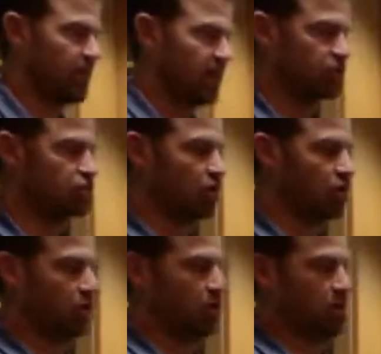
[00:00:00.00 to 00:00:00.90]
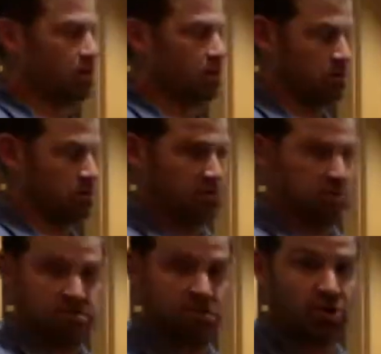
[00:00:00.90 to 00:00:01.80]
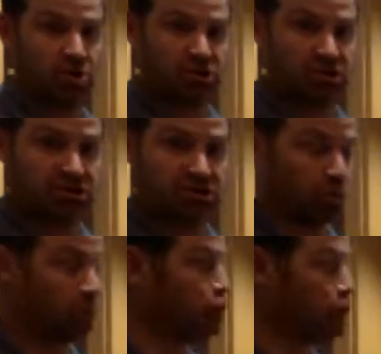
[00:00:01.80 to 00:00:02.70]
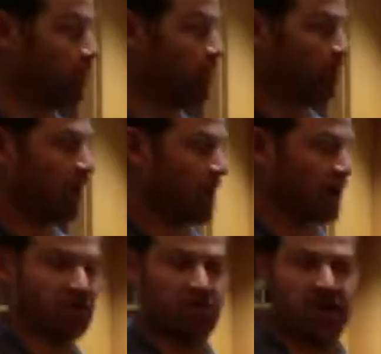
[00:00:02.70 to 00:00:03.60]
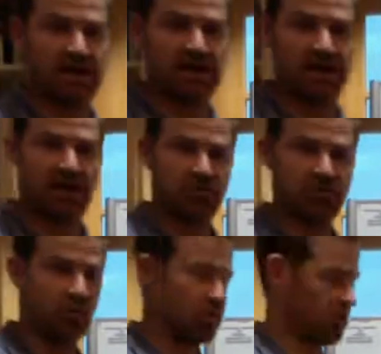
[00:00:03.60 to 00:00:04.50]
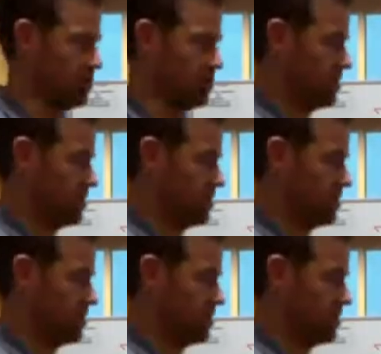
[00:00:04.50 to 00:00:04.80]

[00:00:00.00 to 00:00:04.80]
And so the question is, would you ever hire that ninth worker?